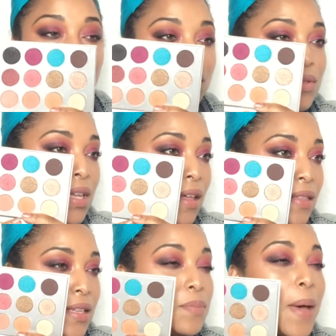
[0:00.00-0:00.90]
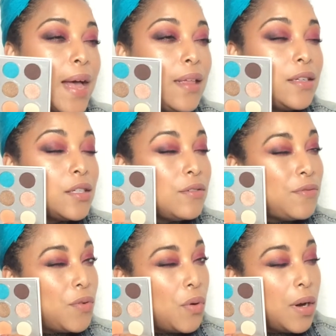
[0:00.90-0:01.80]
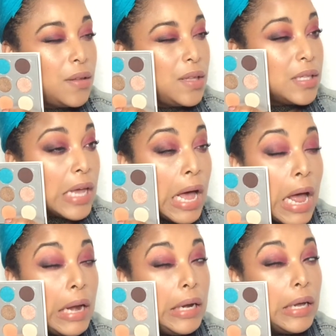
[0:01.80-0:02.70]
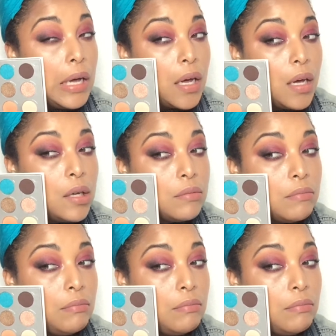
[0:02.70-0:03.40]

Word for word: use this palette for this eye look.